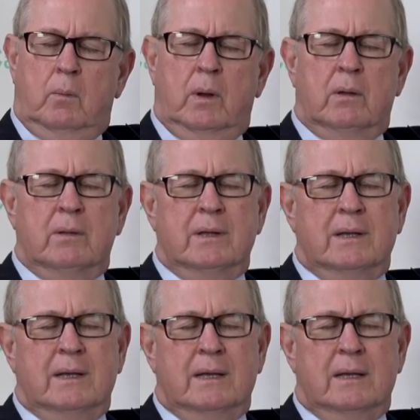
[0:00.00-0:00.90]
Well,
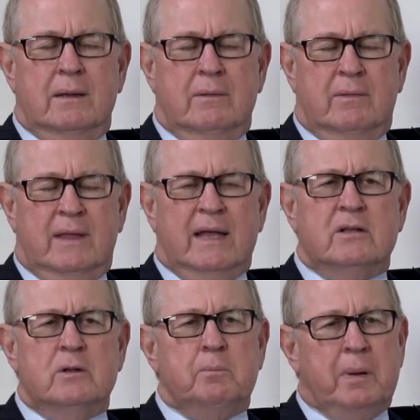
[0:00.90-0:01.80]

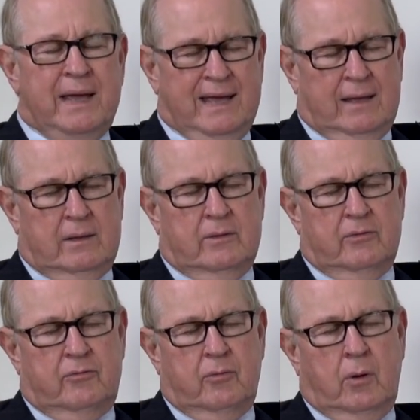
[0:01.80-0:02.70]
that
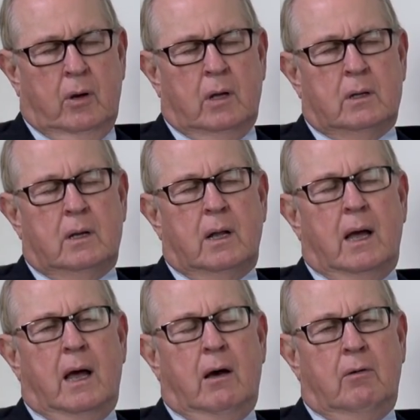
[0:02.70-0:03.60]
depends on
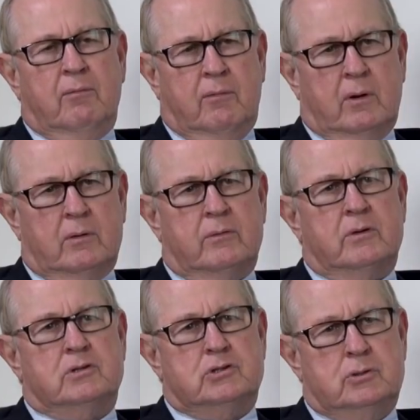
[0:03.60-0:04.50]
how far
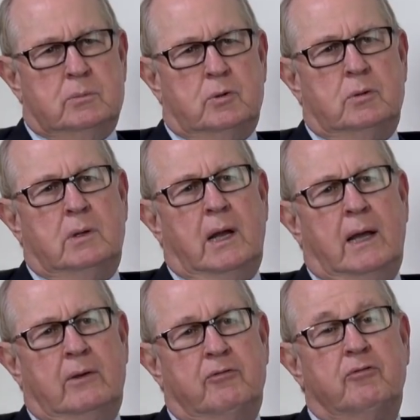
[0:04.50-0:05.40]
the tumor
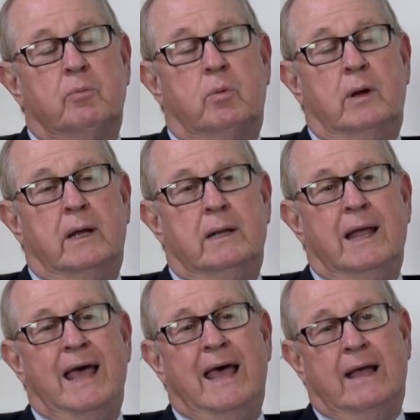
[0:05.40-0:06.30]
has spread
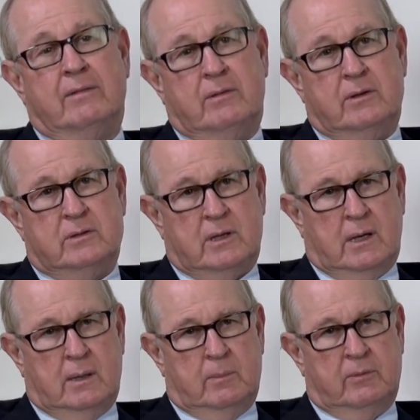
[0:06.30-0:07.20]
at the
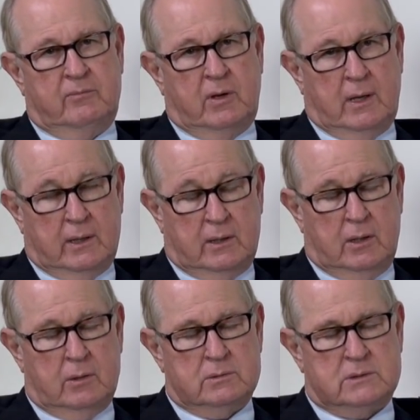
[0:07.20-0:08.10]
time of
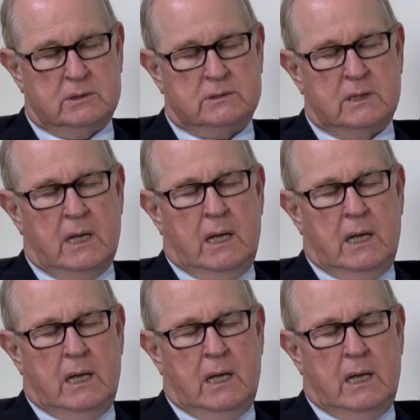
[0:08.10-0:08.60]
diagnosis.